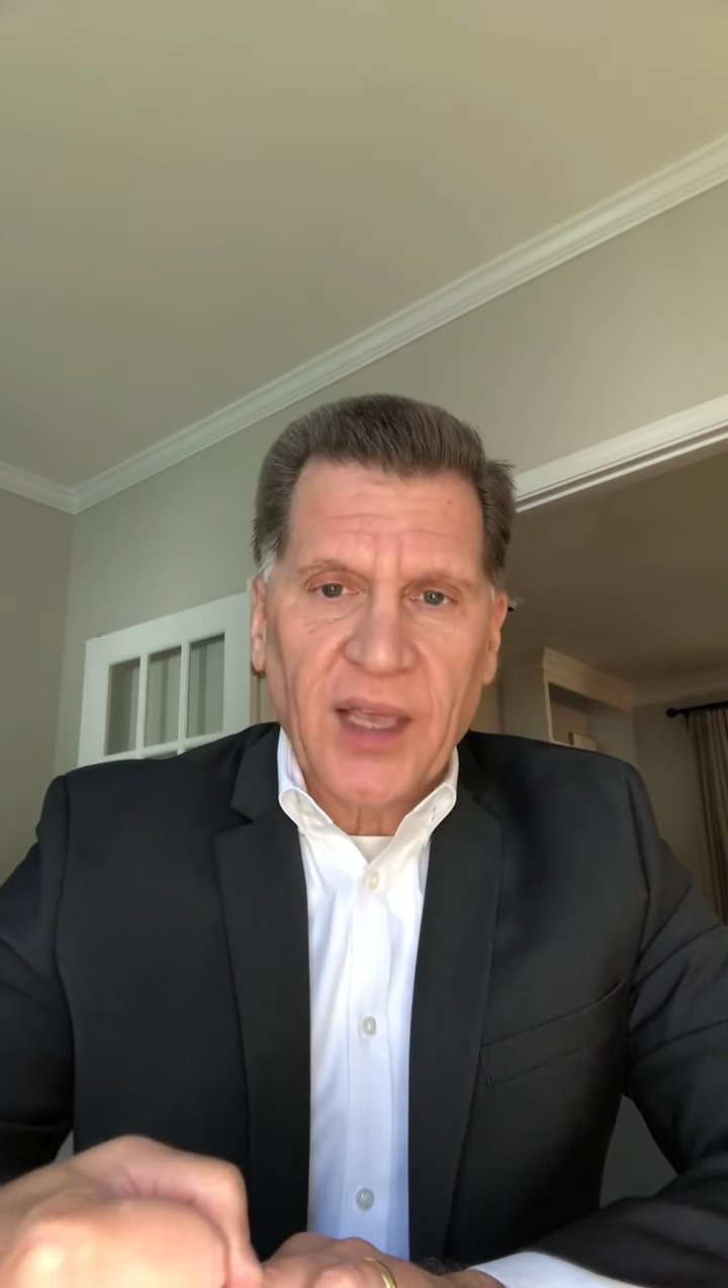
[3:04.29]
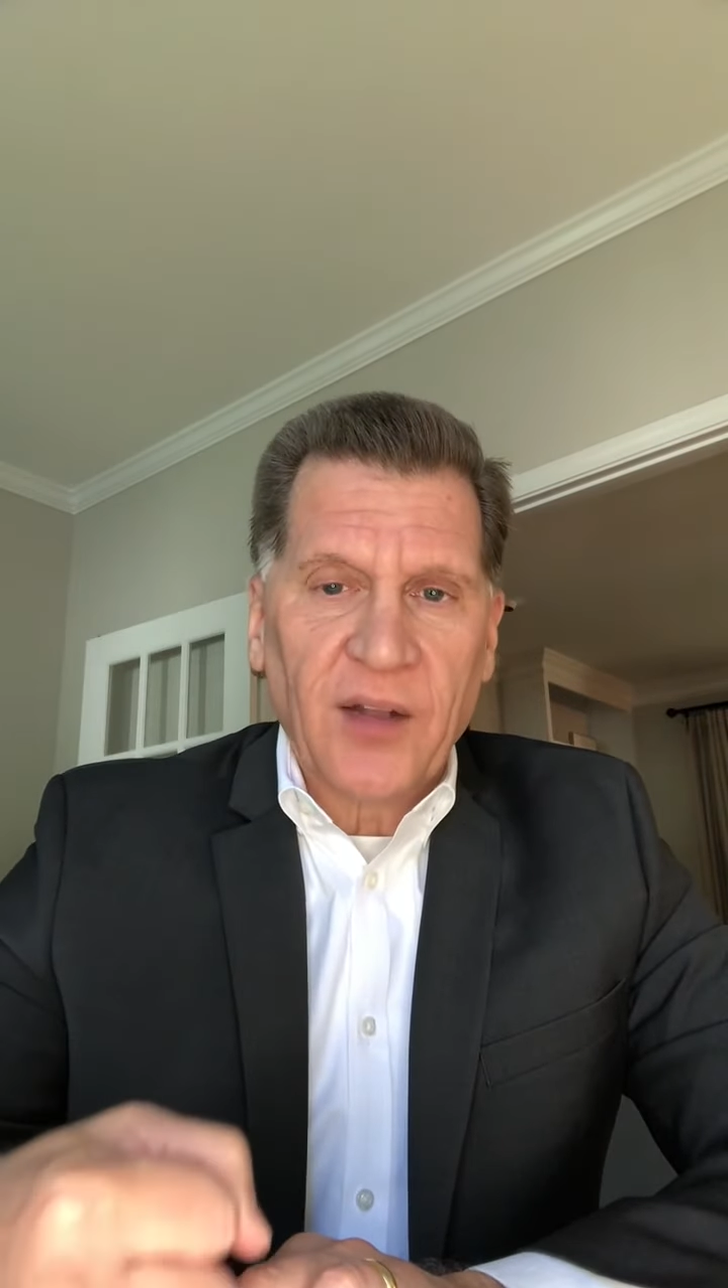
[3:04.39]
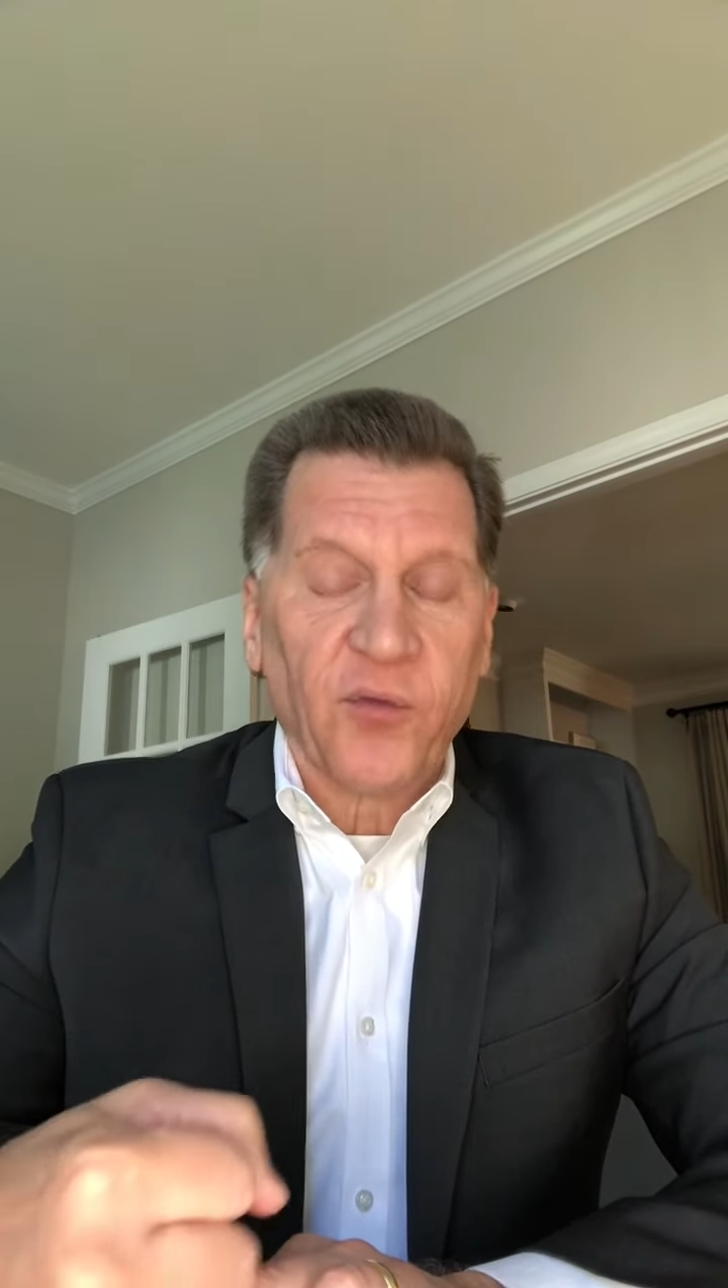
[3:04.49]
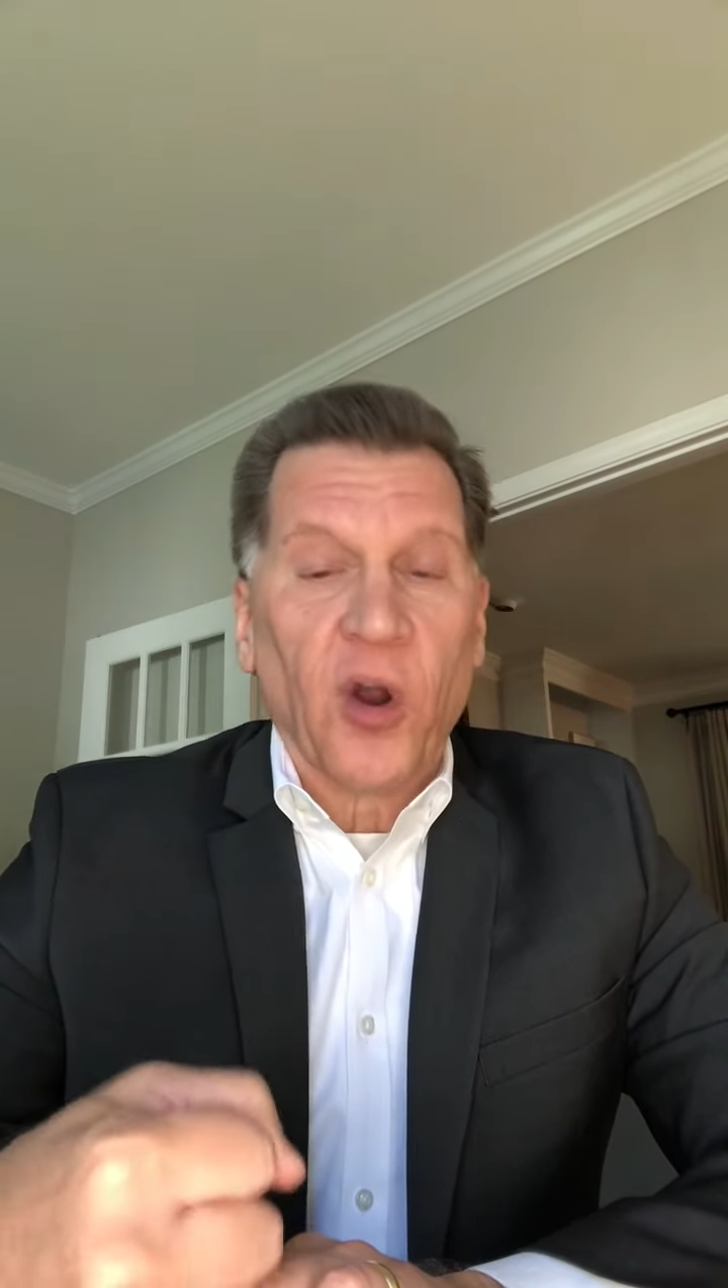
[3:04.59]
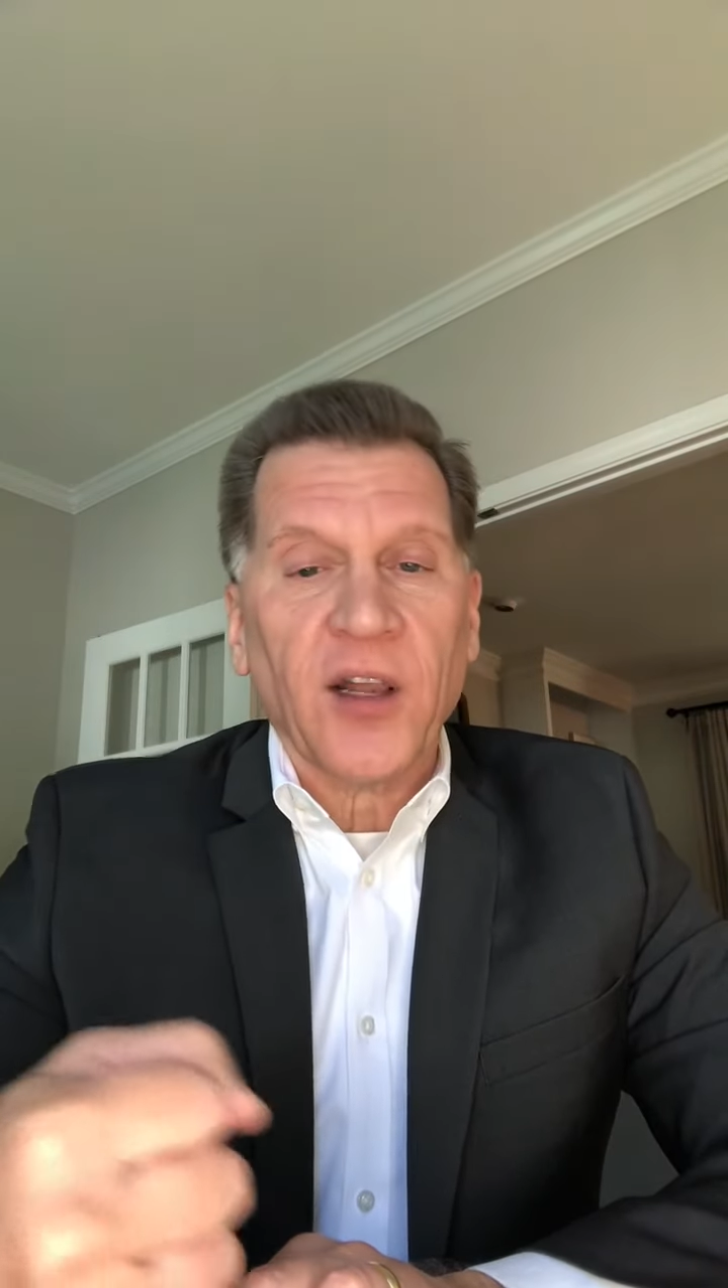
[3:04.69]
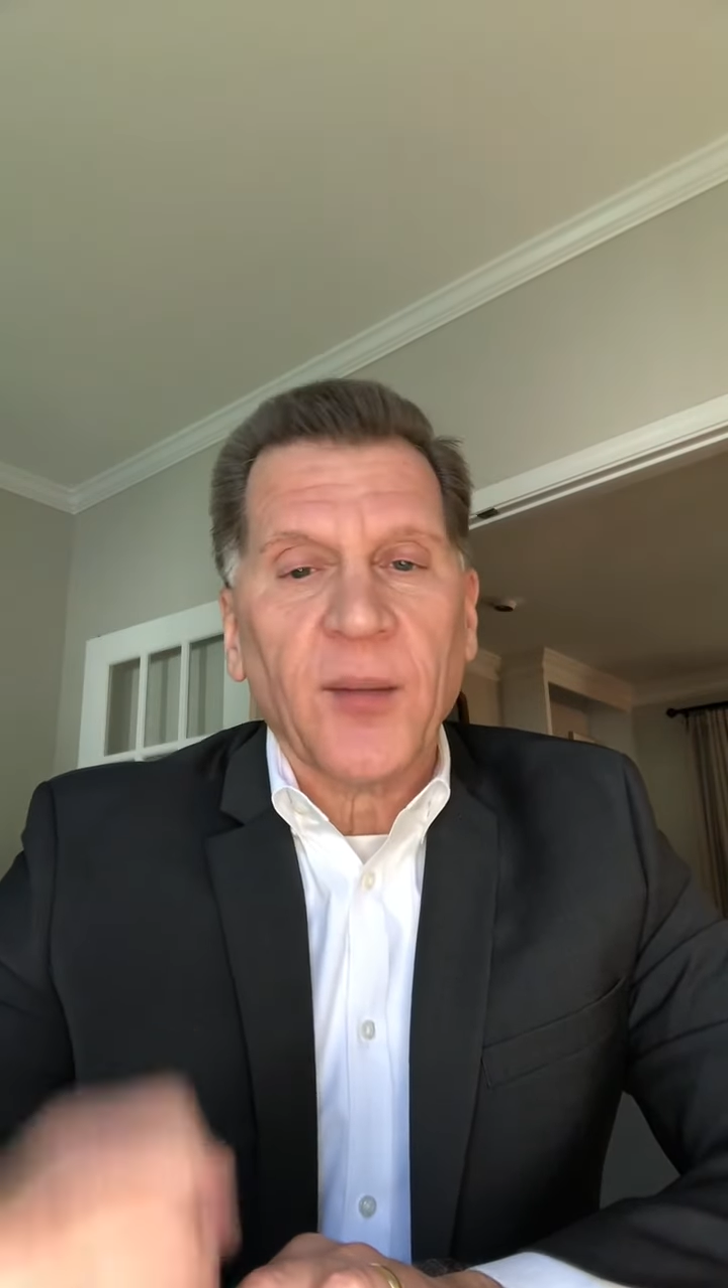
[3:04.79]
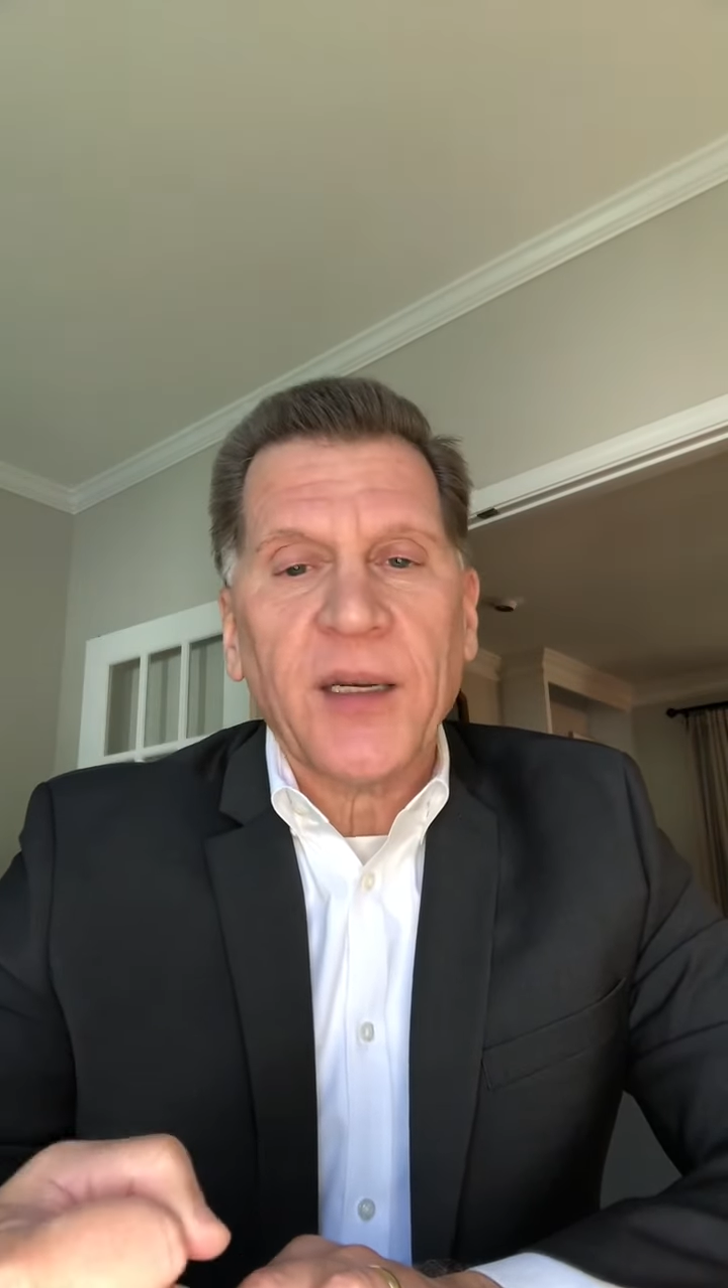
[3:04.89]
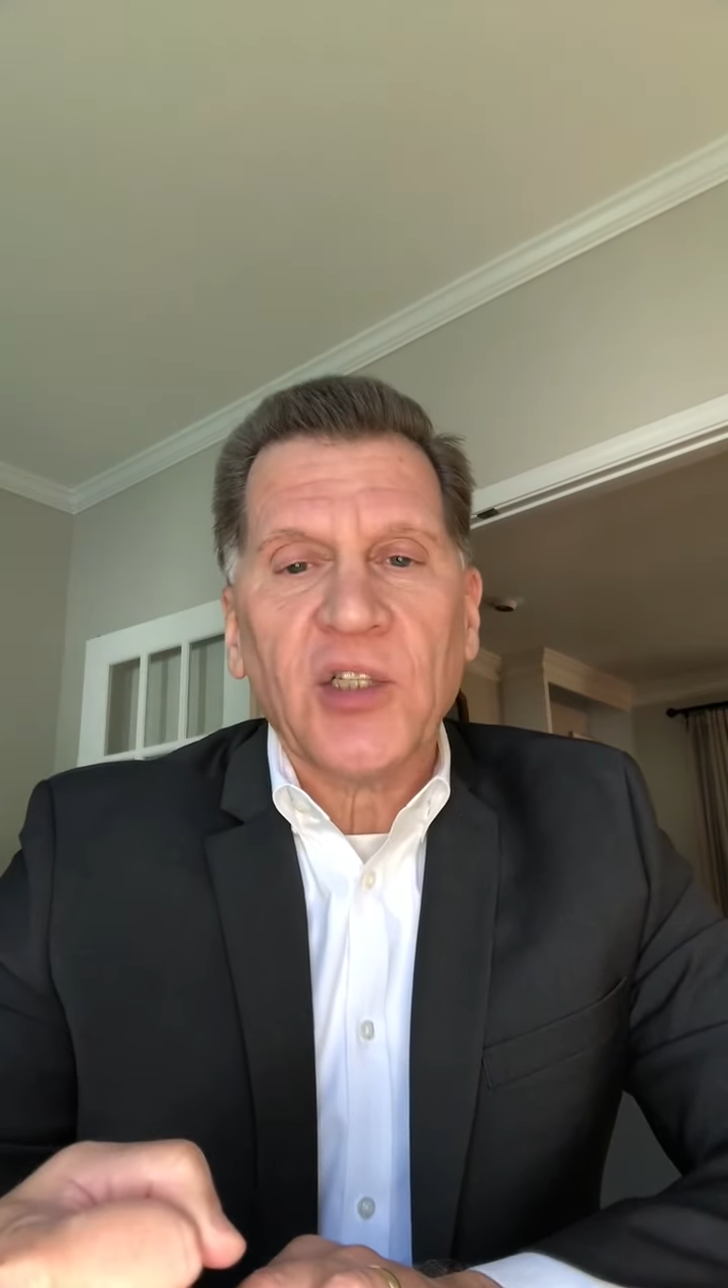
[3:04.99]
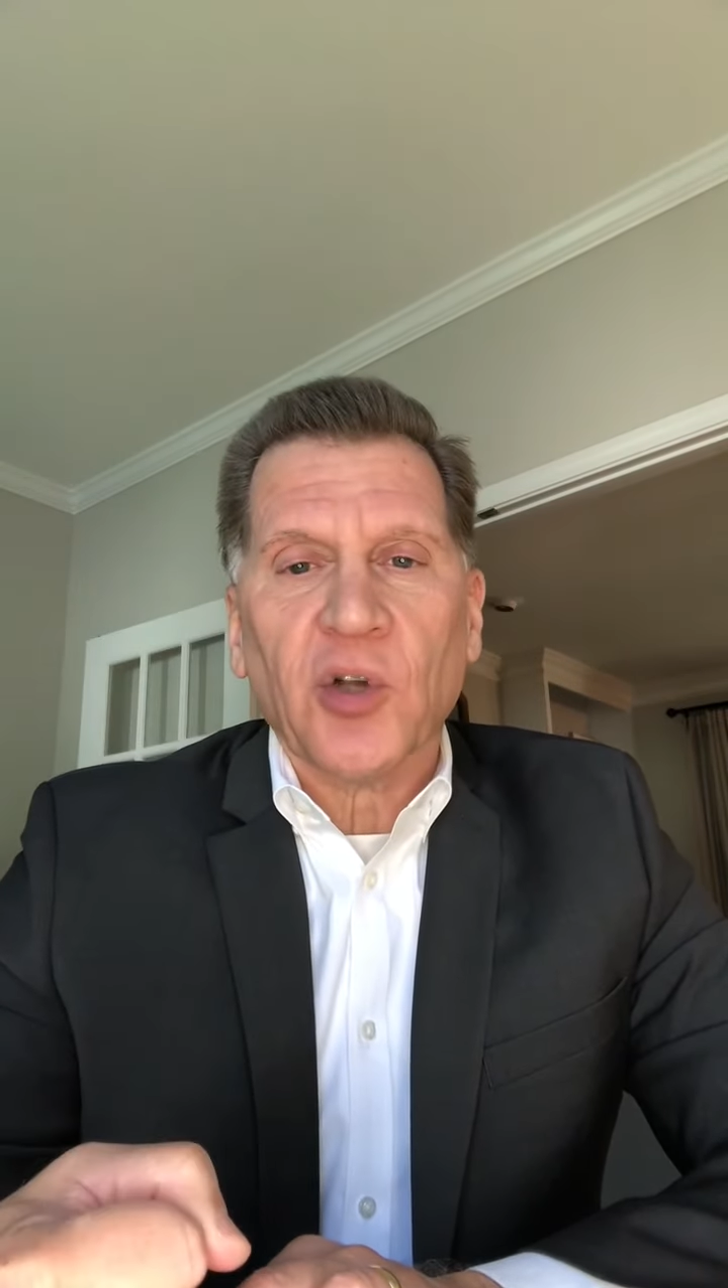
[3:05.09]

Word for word: and for our Liberty